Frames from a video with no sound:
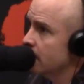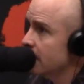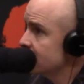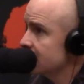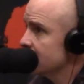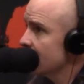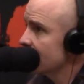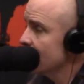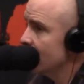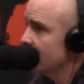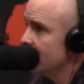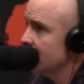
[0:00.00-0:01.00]
That's exactly
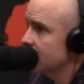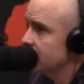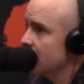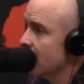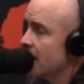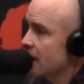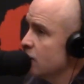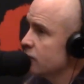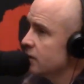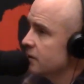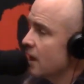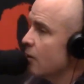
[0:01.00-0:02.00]
what it is. You
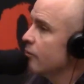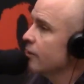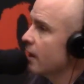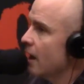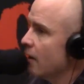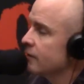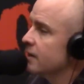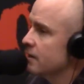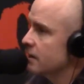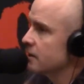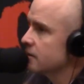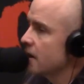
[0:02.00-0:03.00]
sit down with a guy, I'll tell you
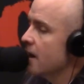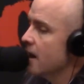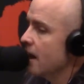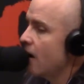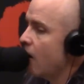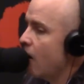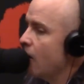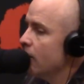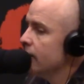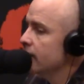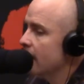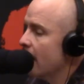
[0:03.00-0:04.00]
this. All
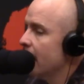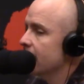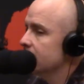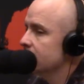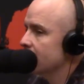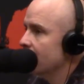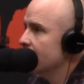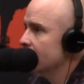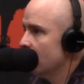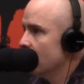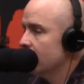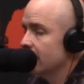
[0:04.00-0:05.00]
the guys that I
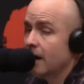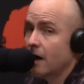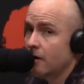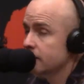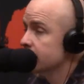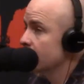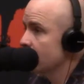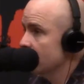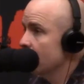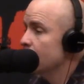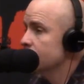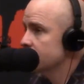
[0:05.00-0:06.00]
know and gals that are the
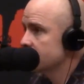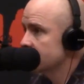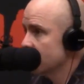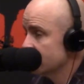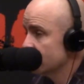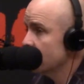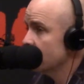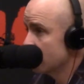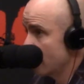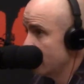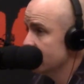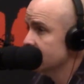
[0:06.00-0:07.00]
most successful
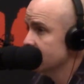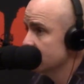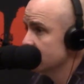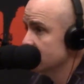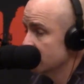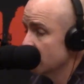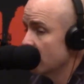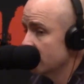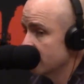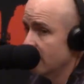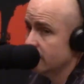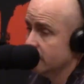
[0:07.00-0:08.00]
guys and
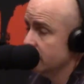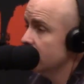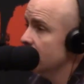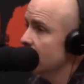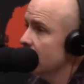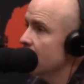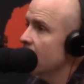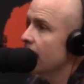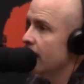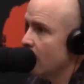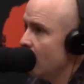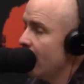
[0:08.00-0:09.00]
gals out there,
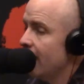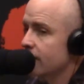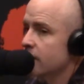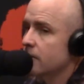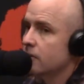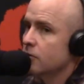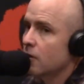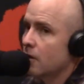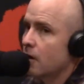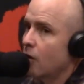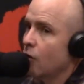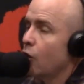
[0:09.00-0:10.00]
they all have
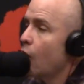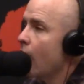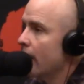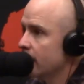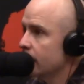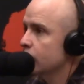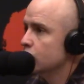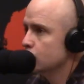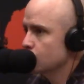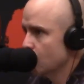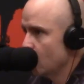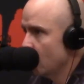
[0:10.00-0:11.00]
a lot of
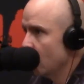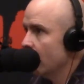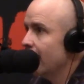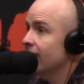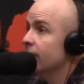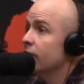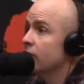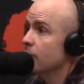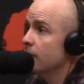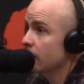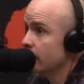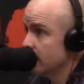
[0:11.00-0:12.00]
control and
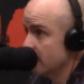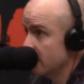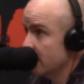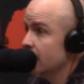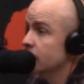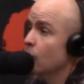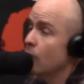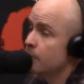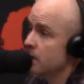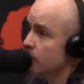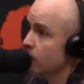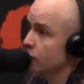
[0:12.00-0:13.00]
visibility into what
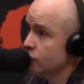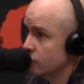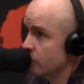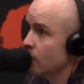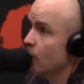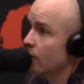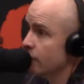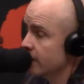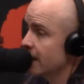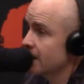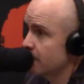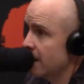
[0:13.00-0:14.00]
people are doing while they're
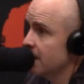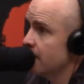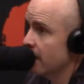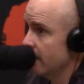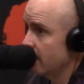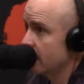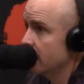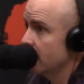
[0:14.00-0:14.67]
getting paid by them.